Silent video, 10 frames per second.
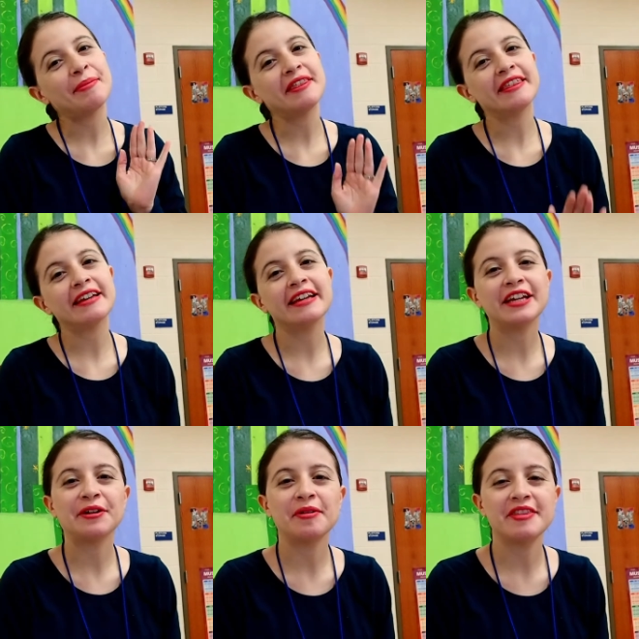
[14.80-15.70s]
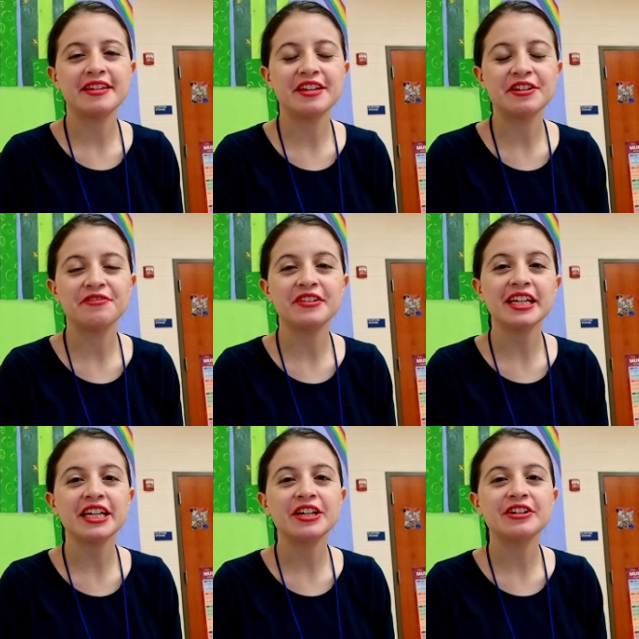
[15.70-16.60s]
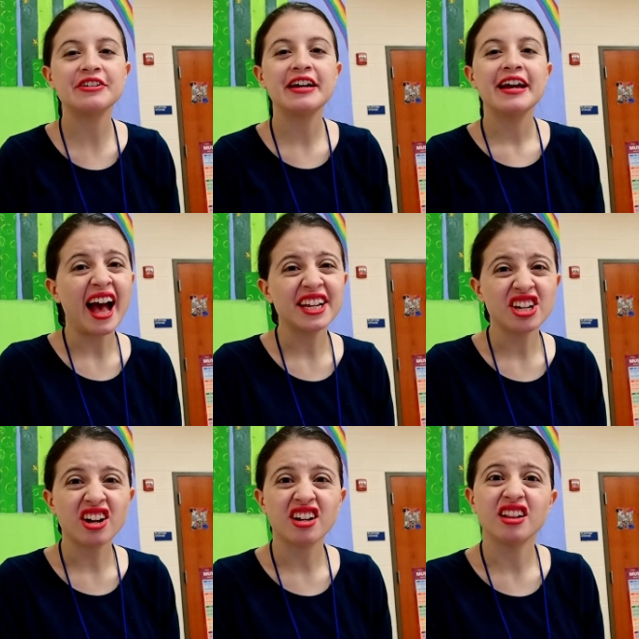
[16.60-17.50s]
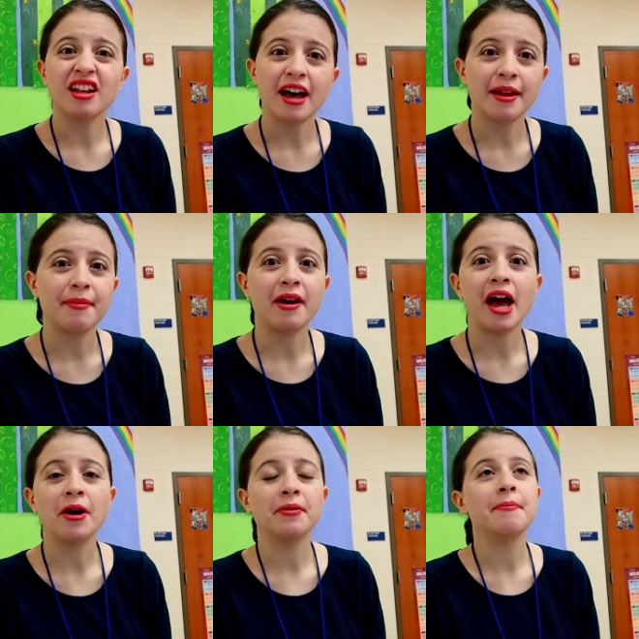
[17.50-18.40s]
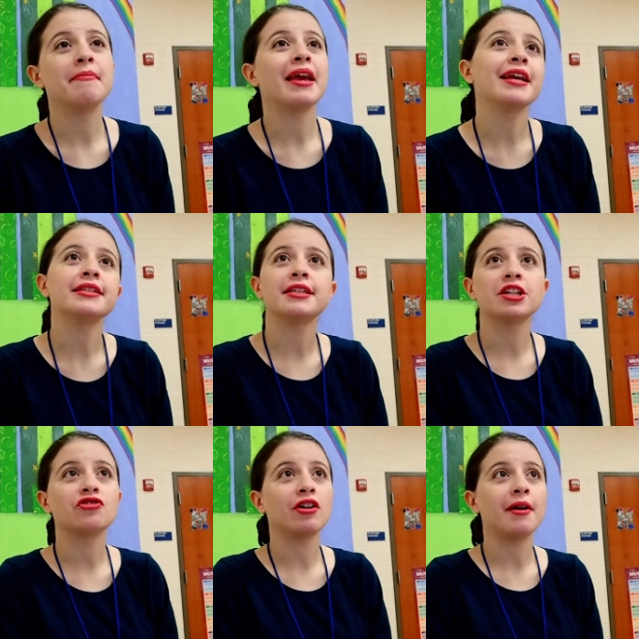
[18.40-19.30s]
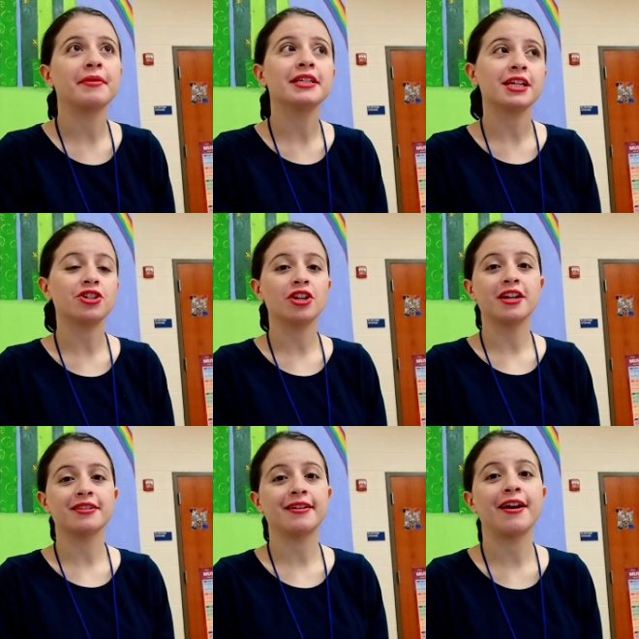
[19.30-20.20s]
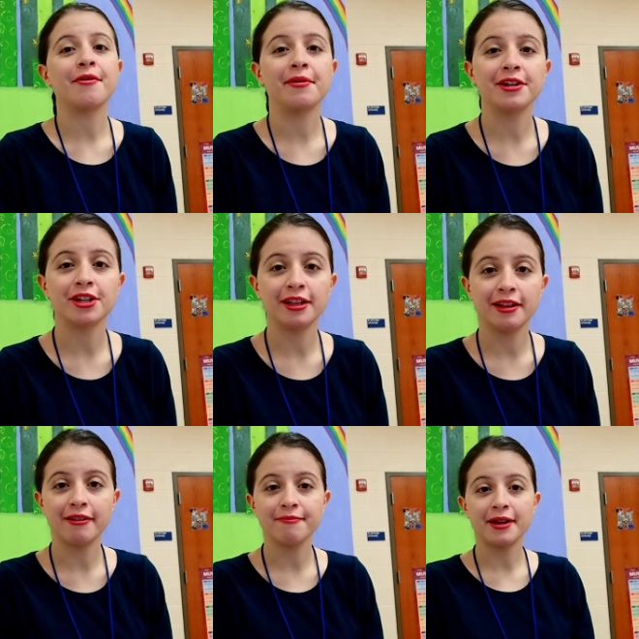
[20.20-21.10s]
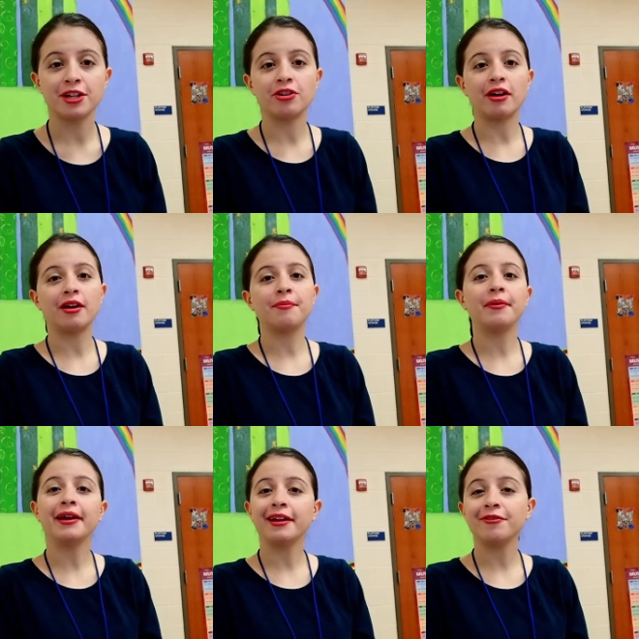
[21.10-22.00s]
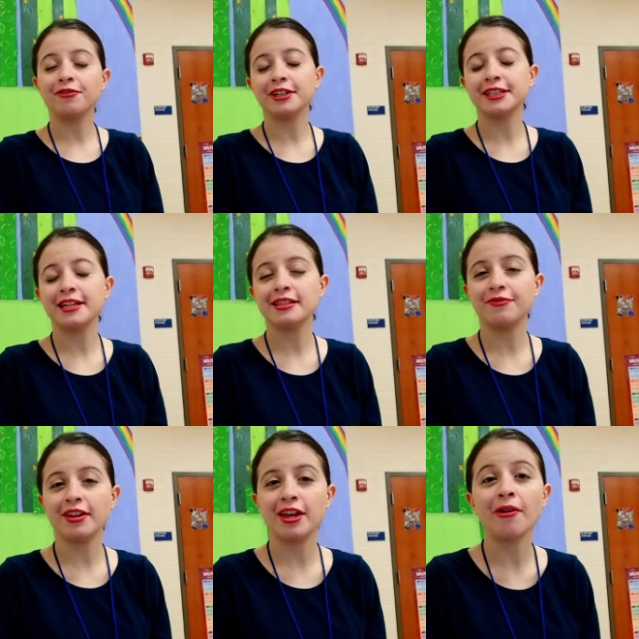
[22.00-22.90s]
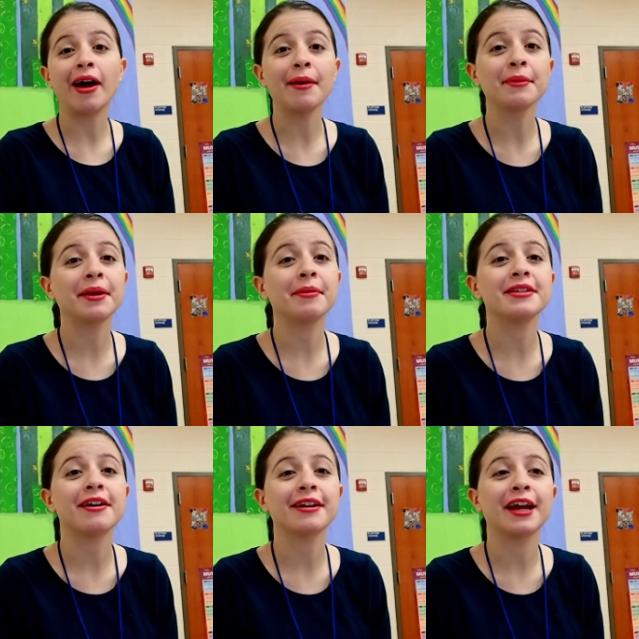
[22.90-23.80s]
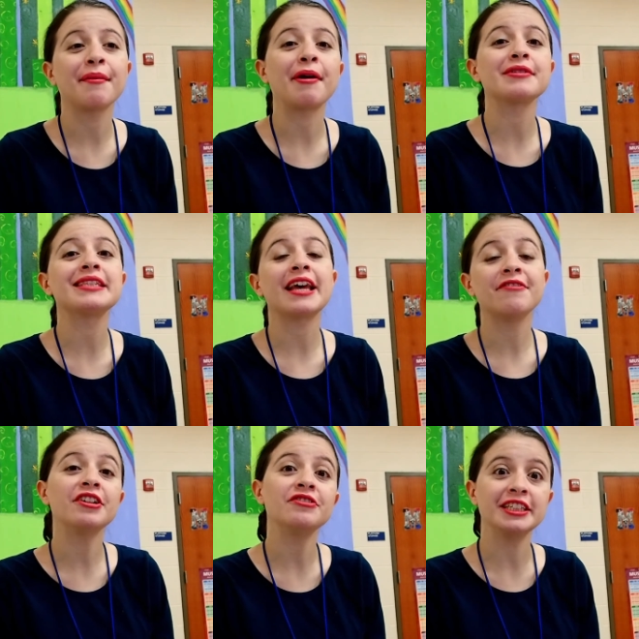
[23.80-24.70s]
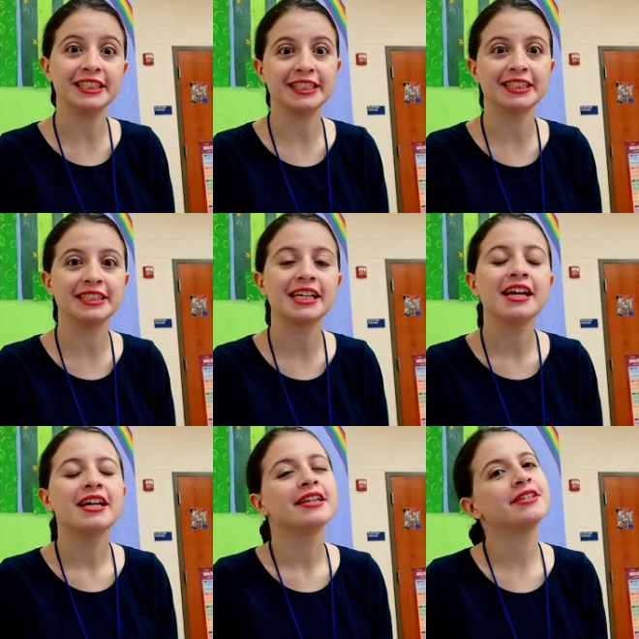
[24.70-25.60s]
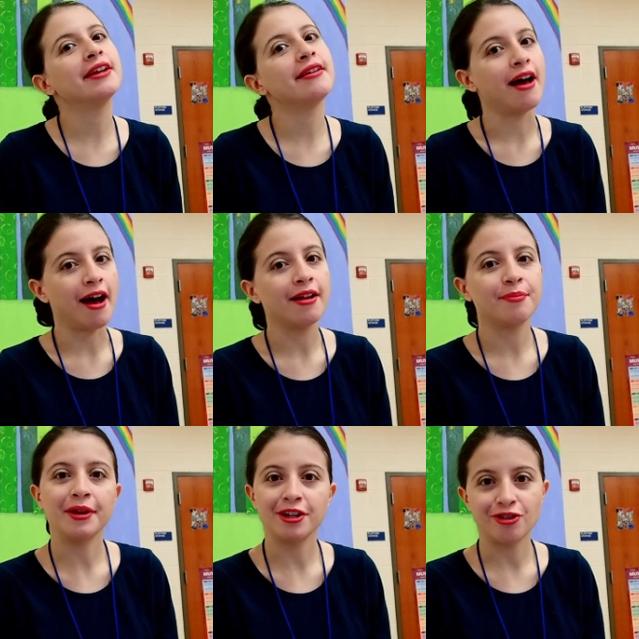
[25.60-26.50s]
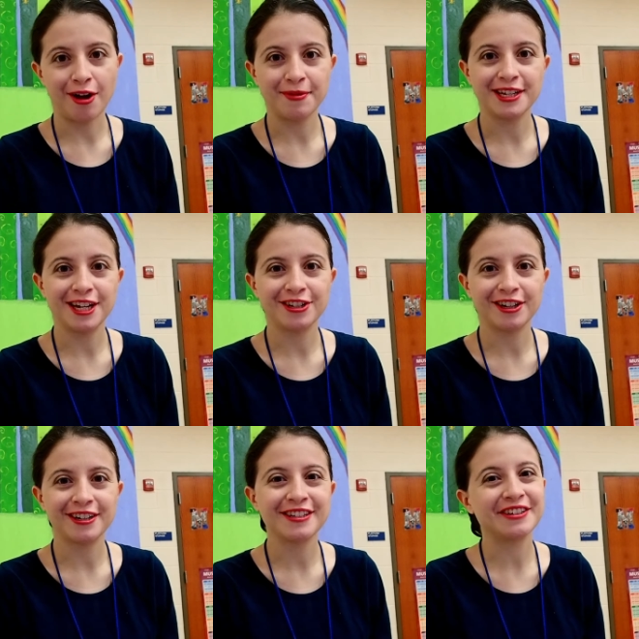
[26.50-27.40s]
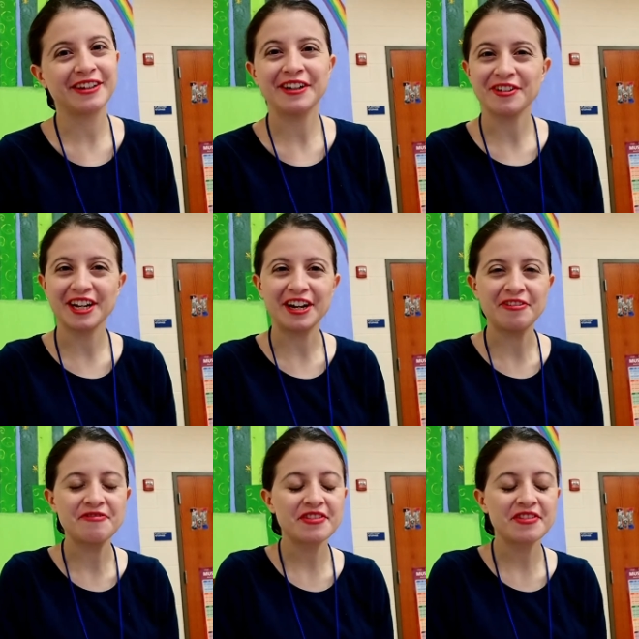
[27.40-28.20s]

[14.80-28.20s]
Tabitha here with another video. I talk a lot about how amazing drama teaching is and how much I love my job, but for this video I'm going to be talking about 7 reasons to not be a drama teacher. So here we go.